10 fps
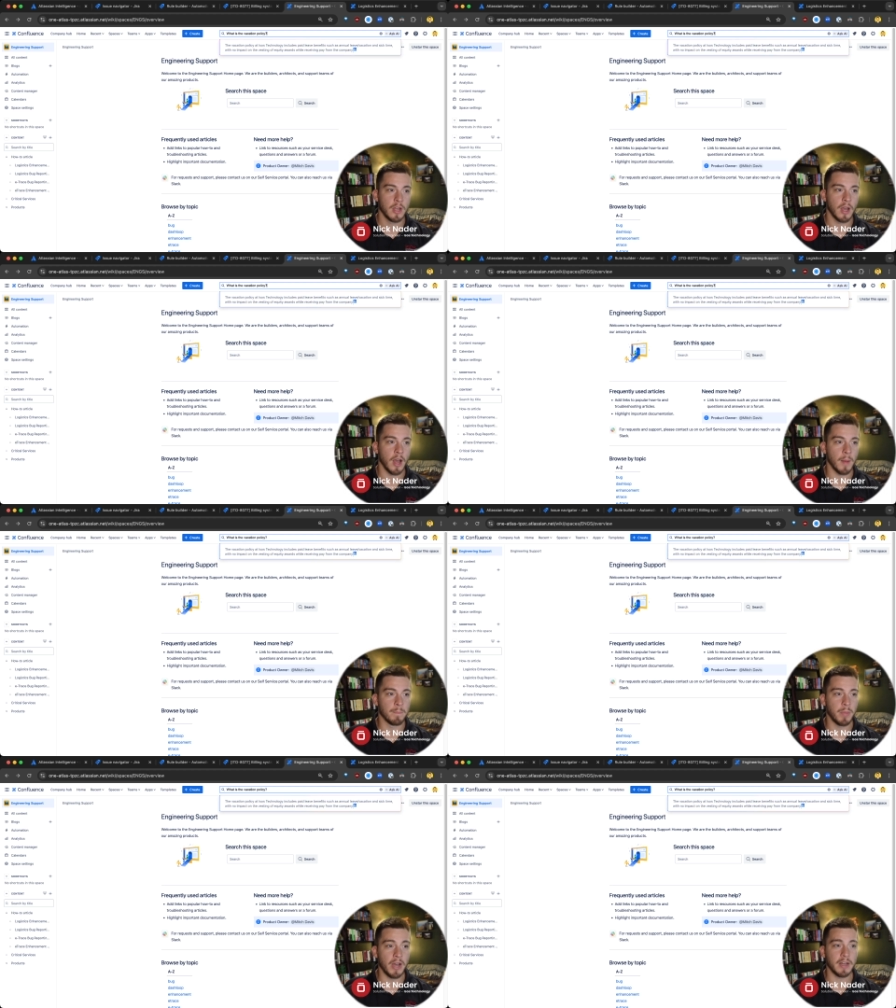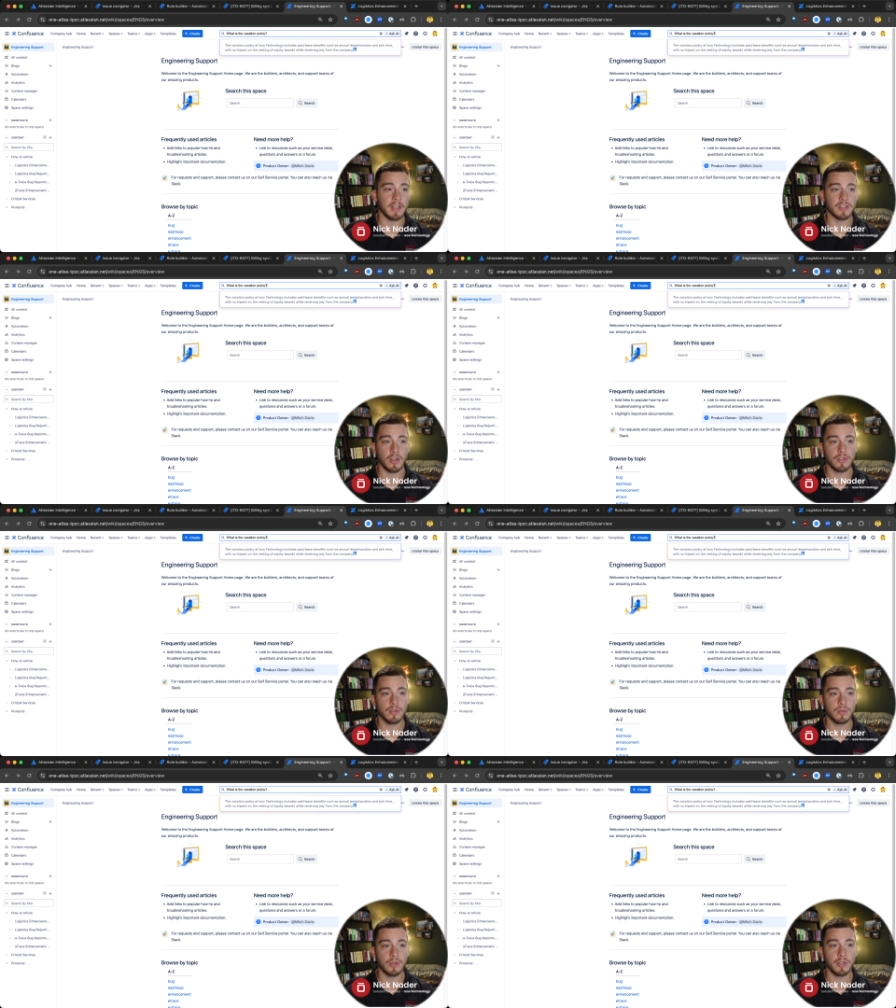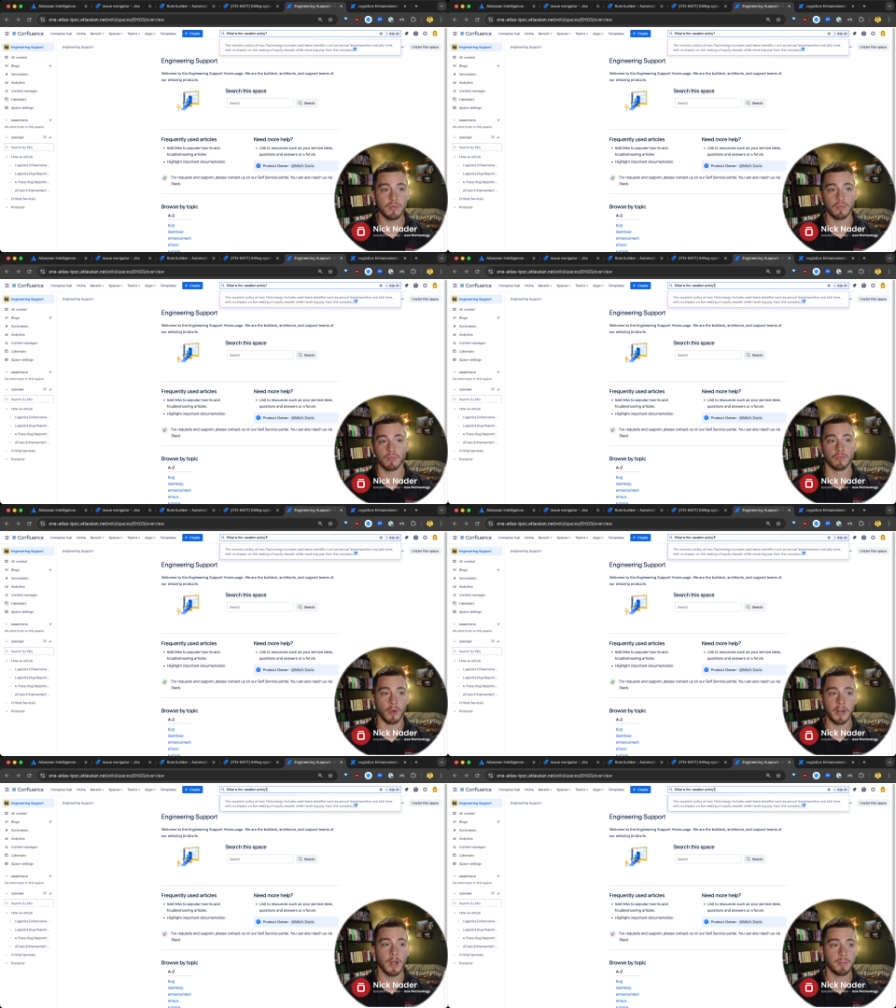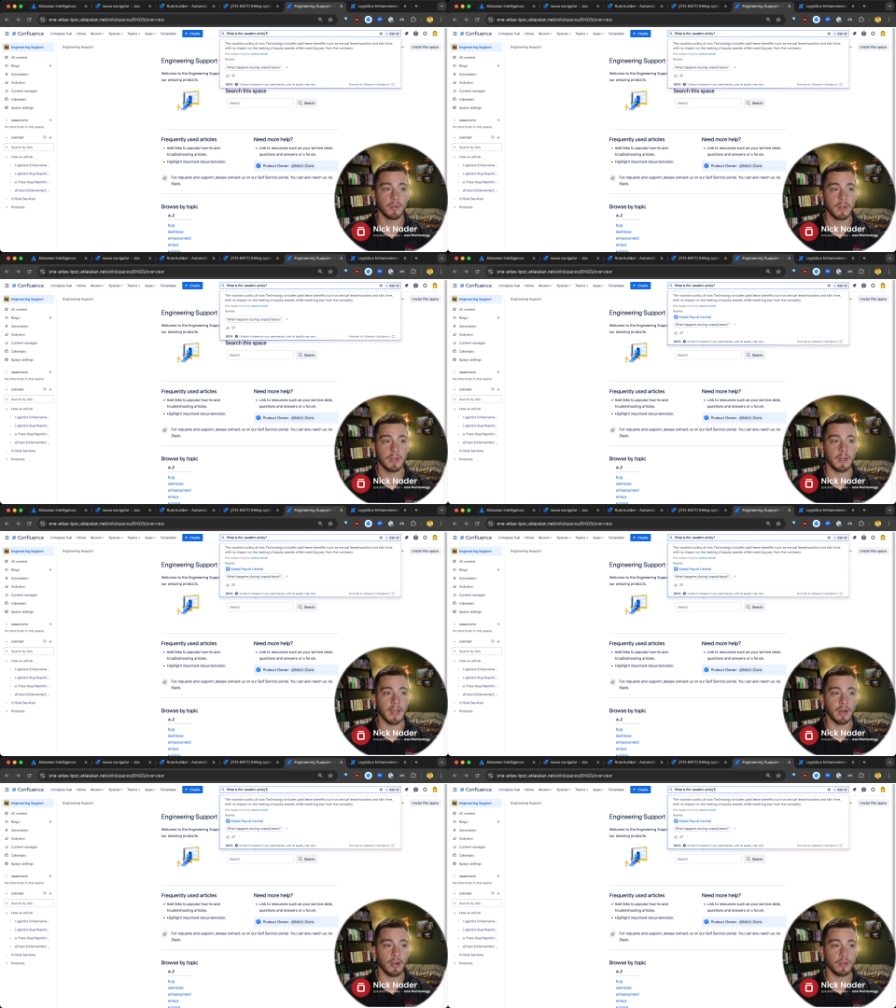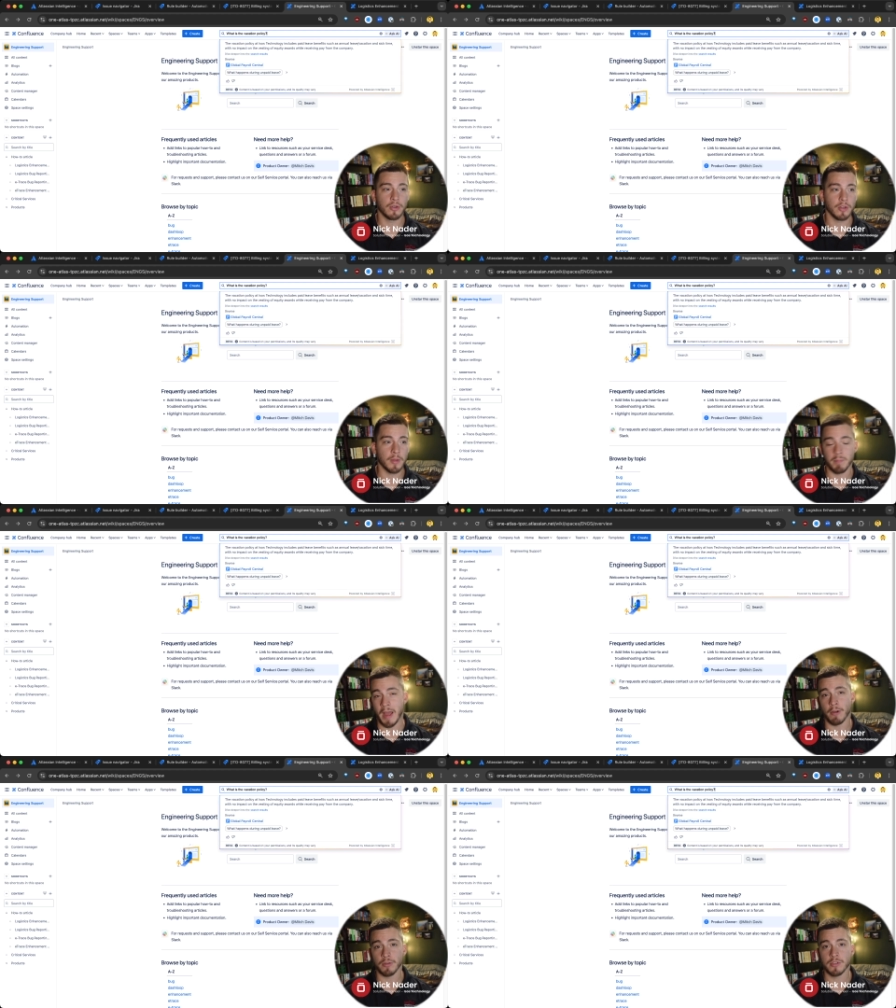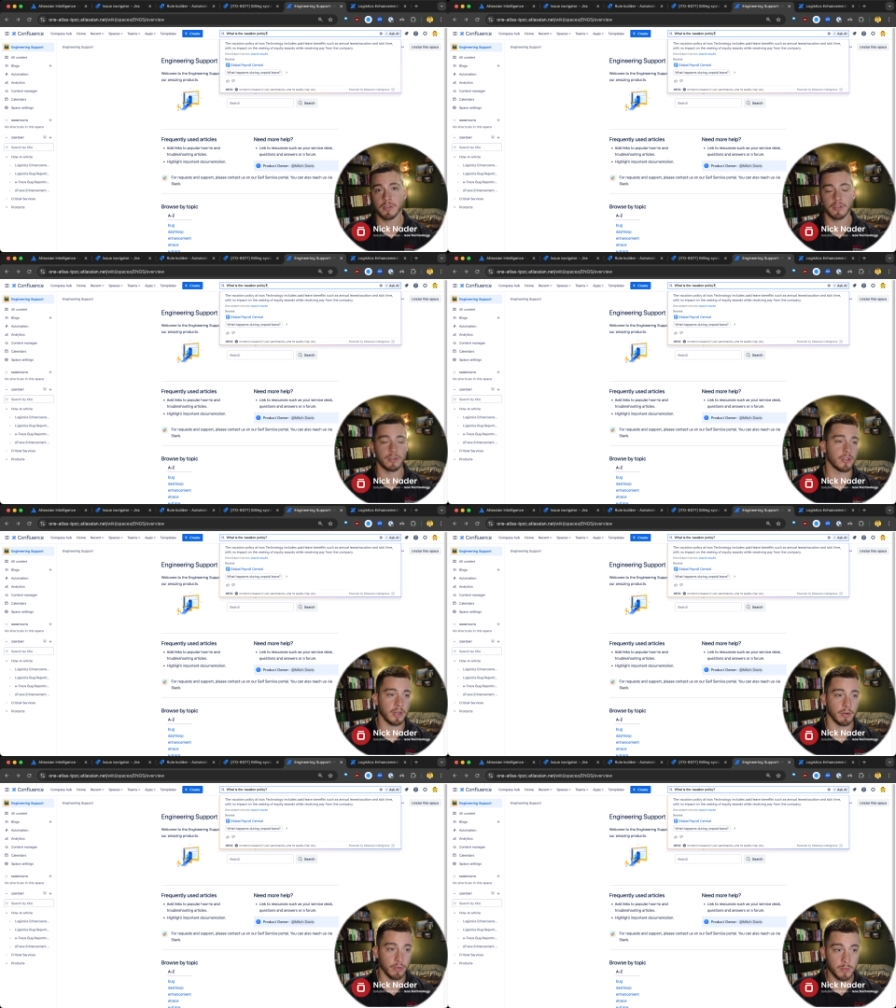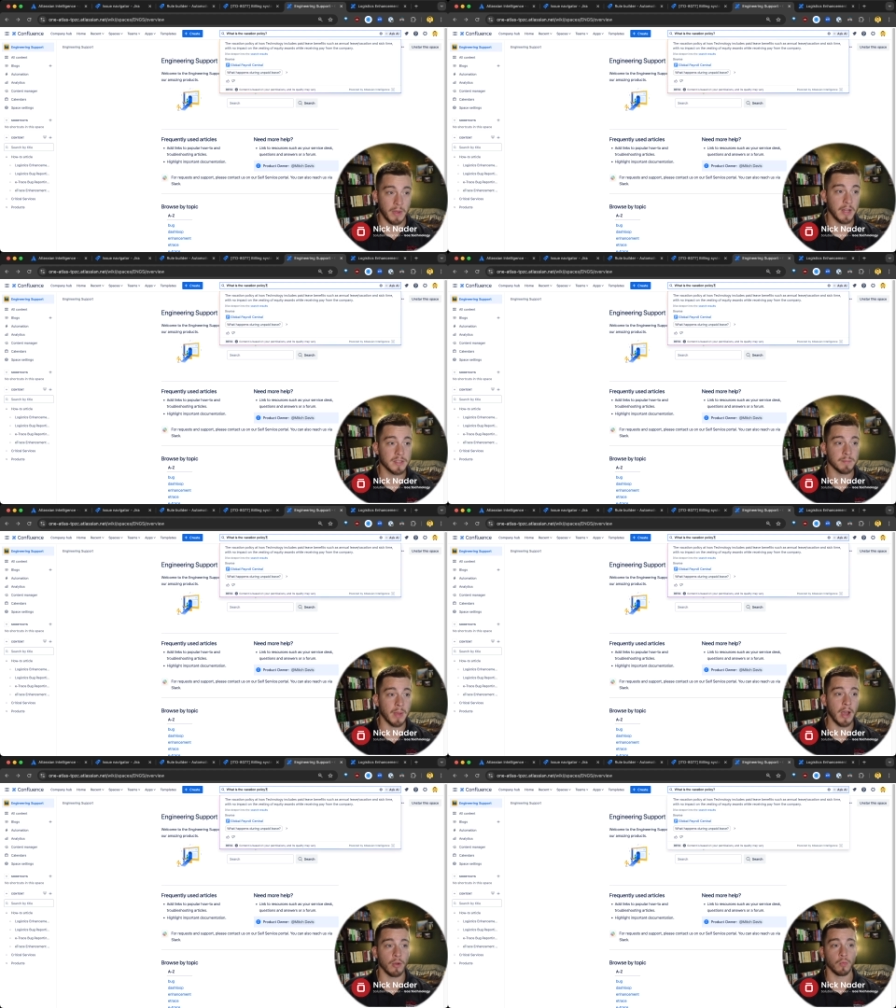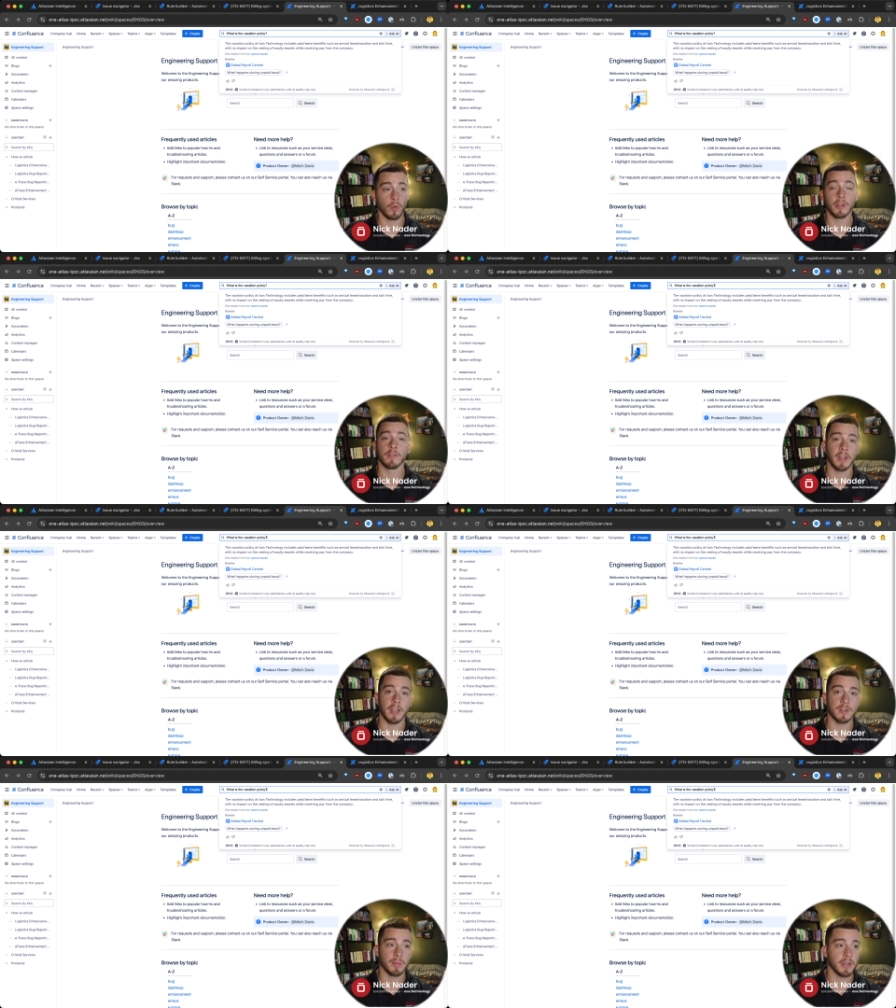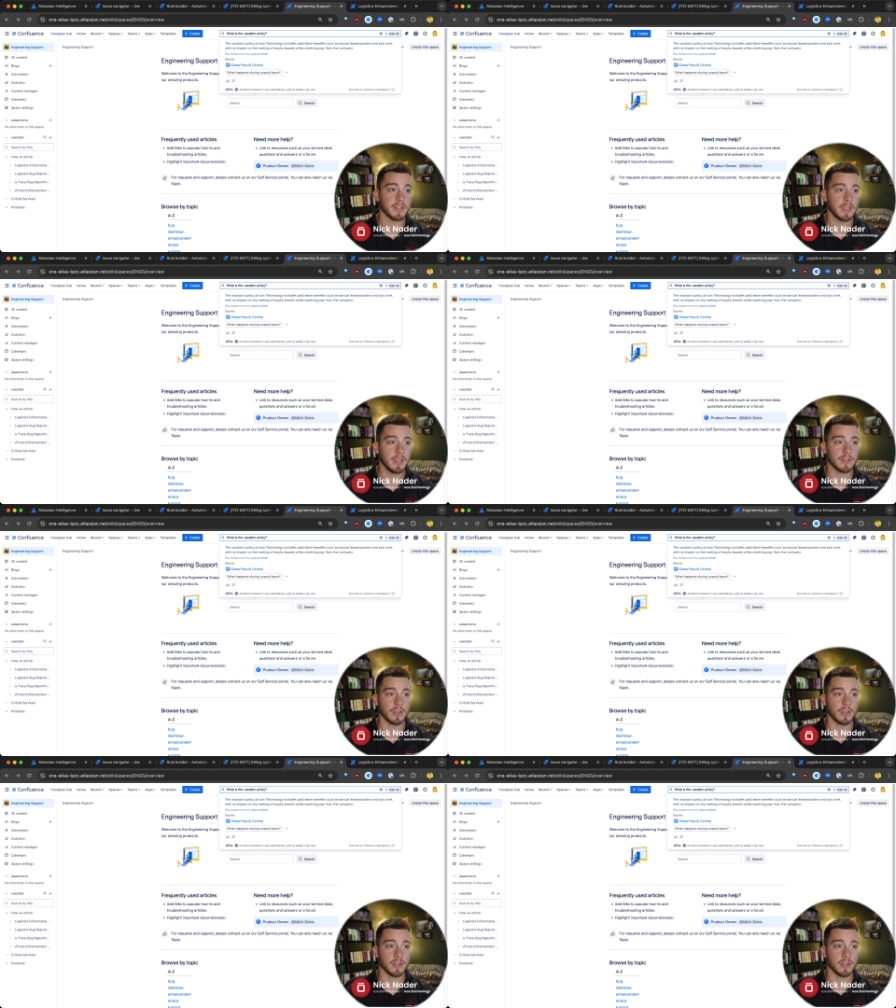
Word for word: uh, but it's also going to write up uh, an article about or sorry, a response about what your vacation policy is.